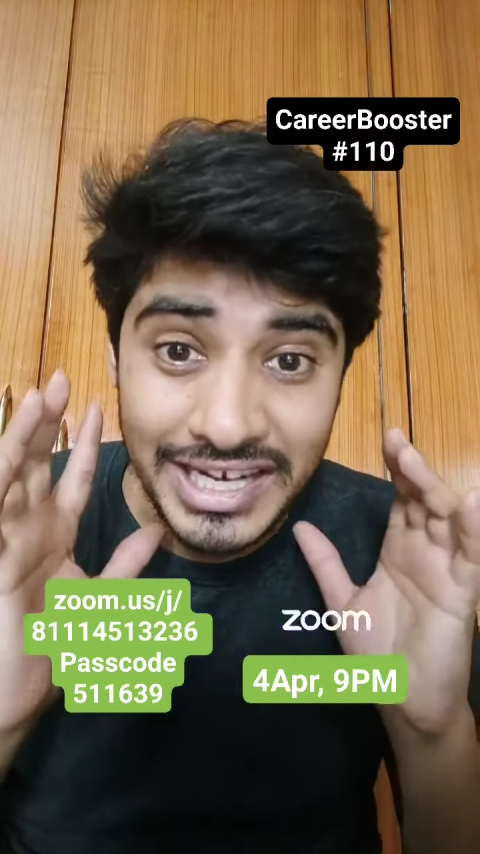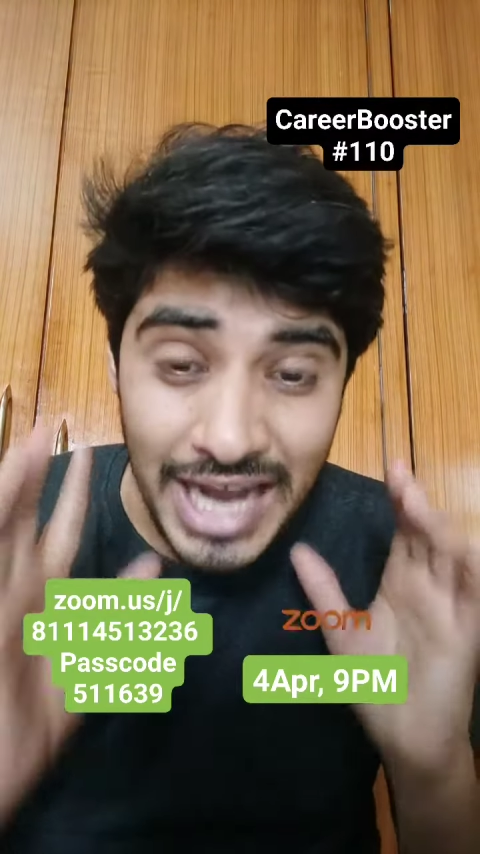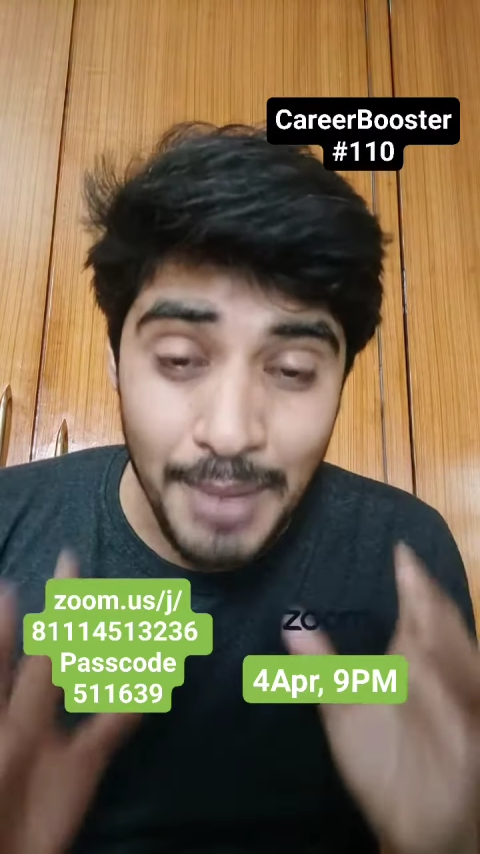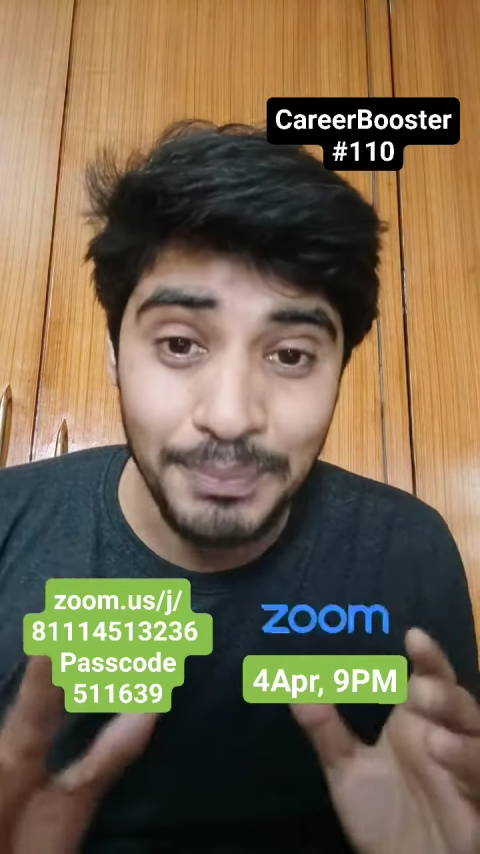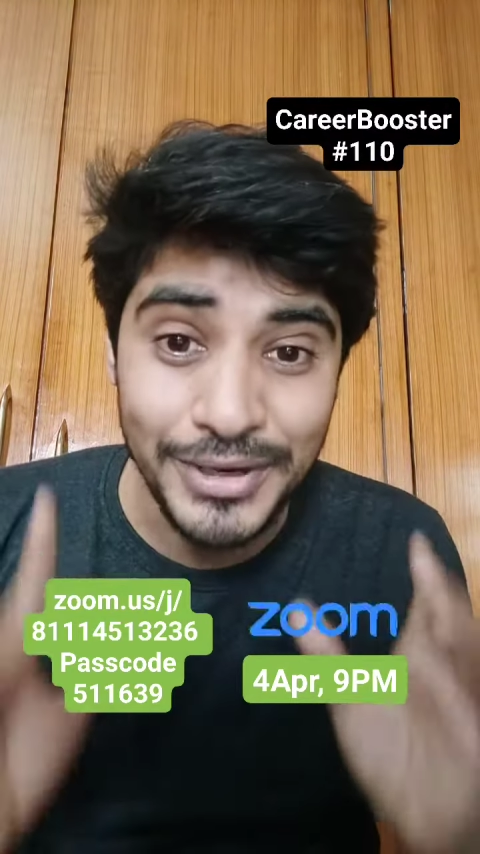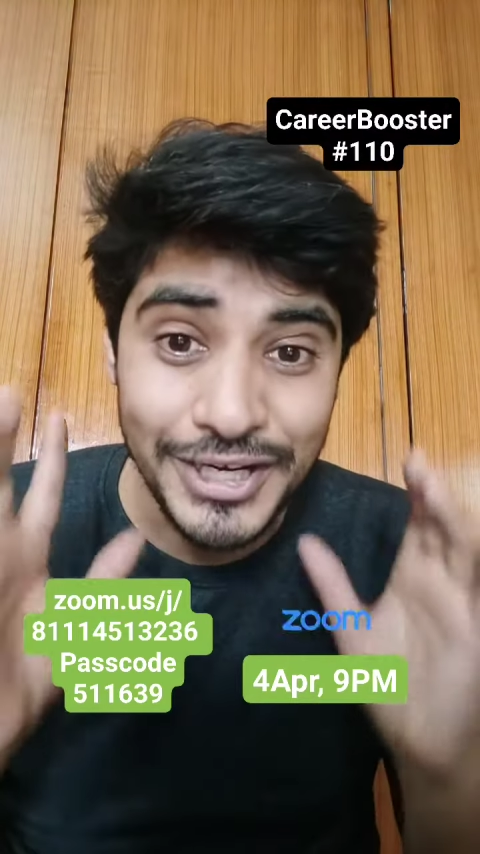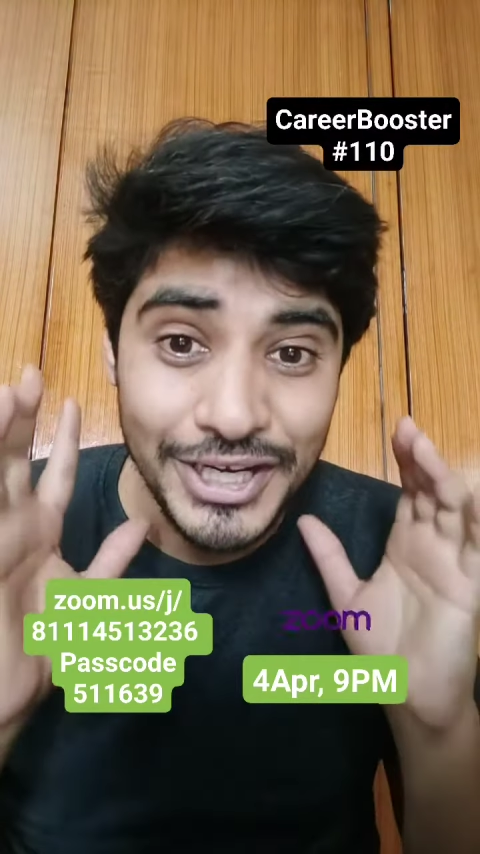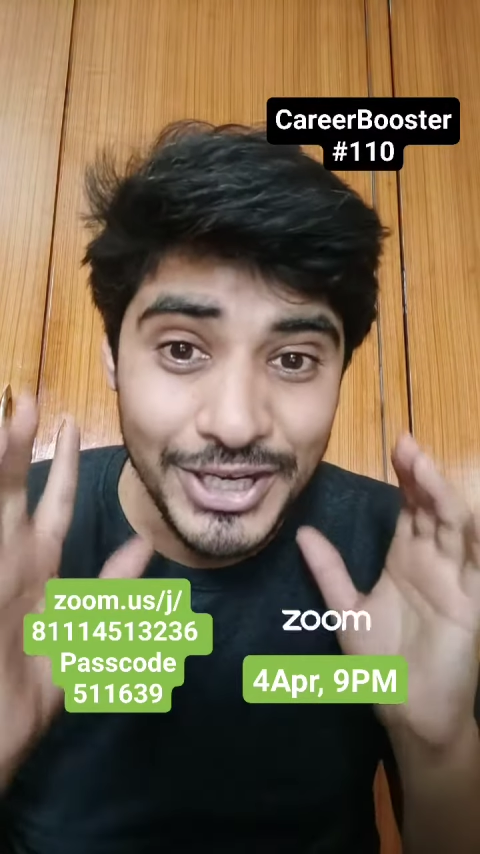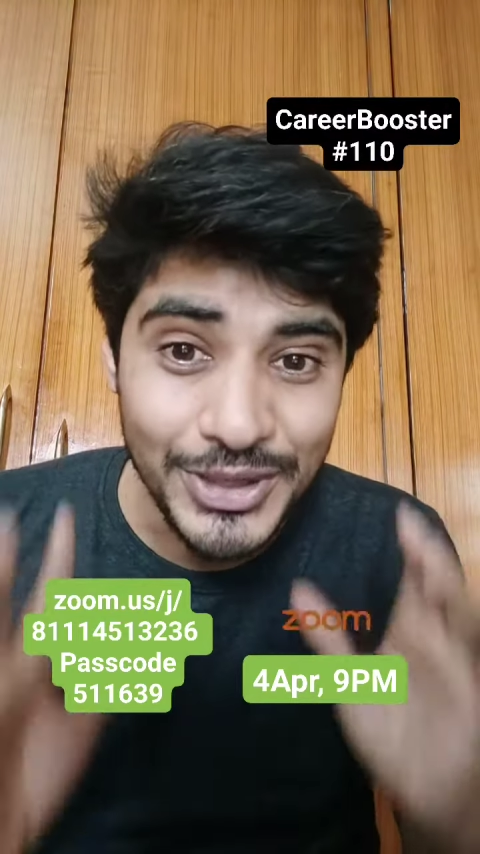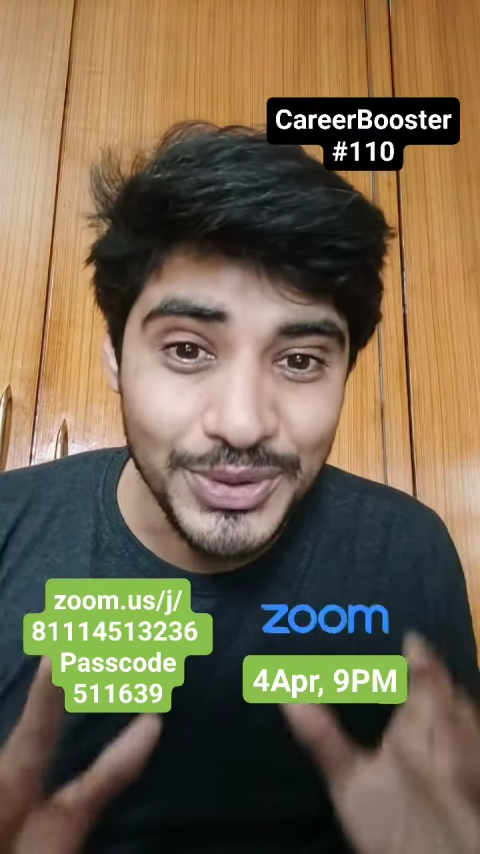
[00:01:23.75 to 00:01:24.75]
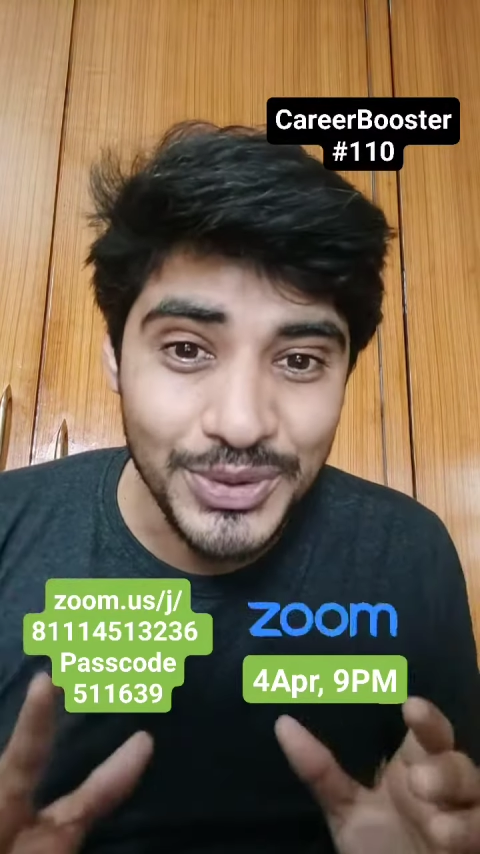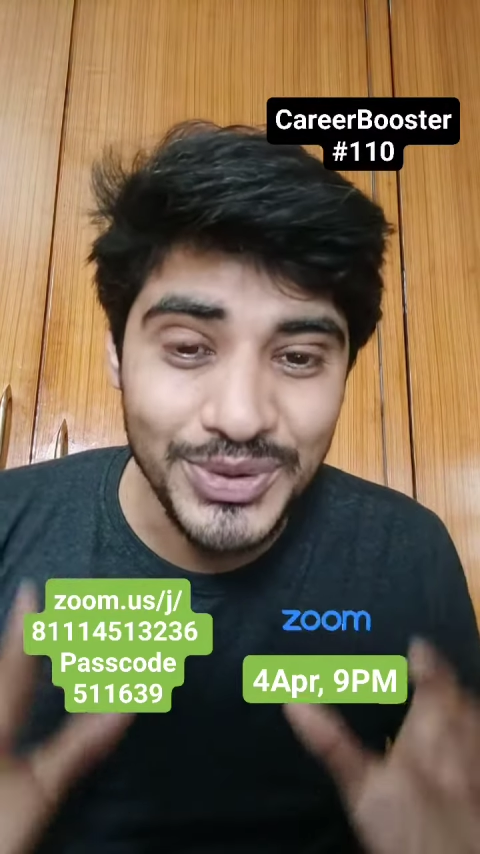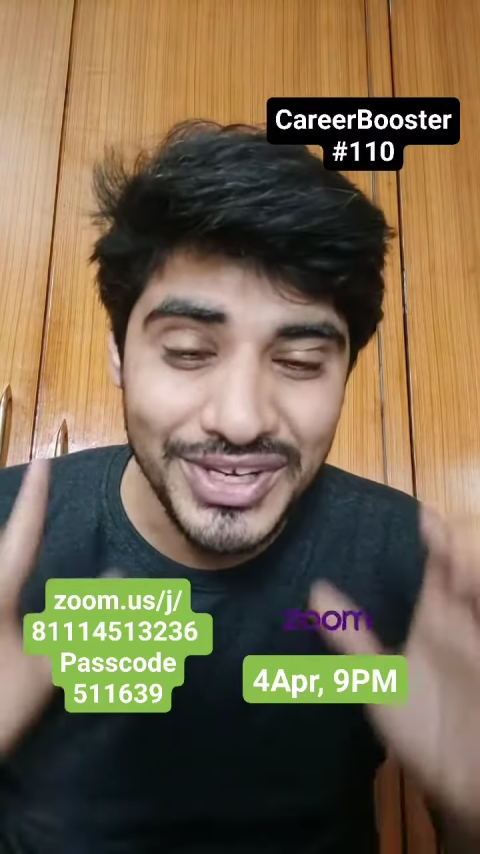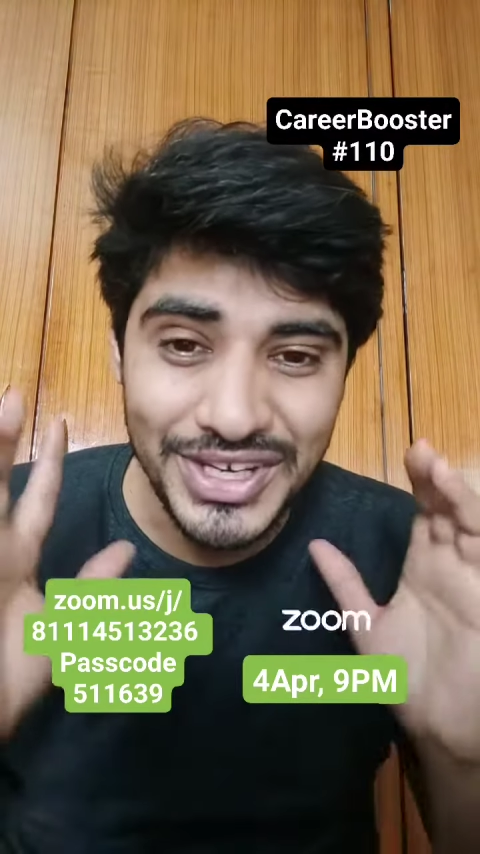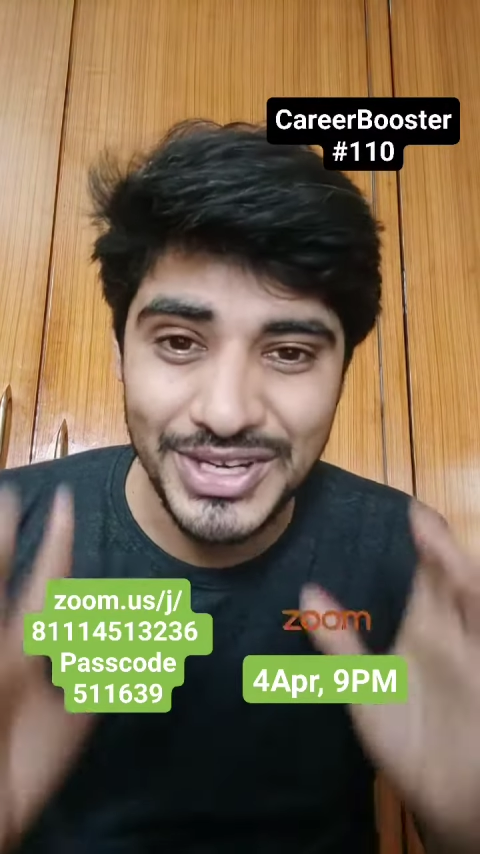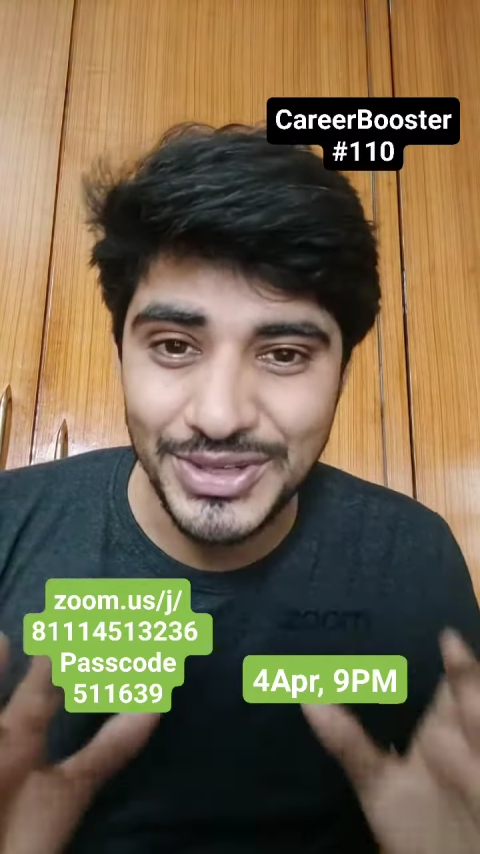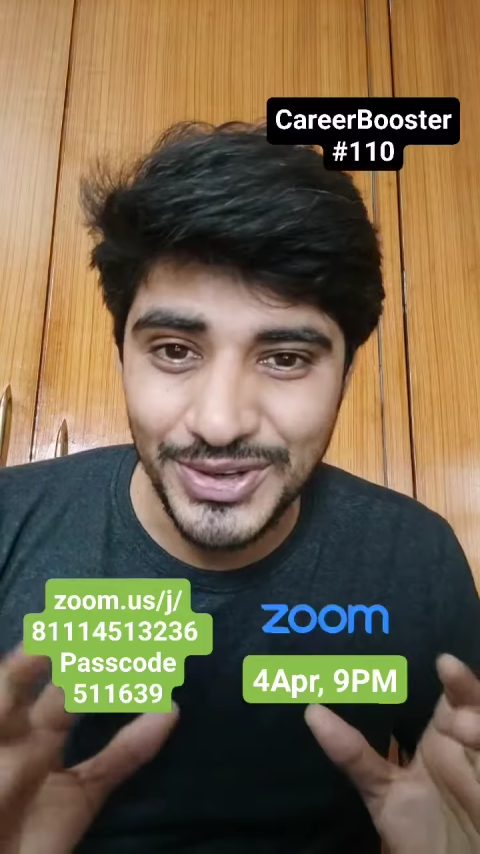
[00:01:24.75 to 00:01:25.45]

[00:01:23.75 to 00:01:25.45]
rapidly growing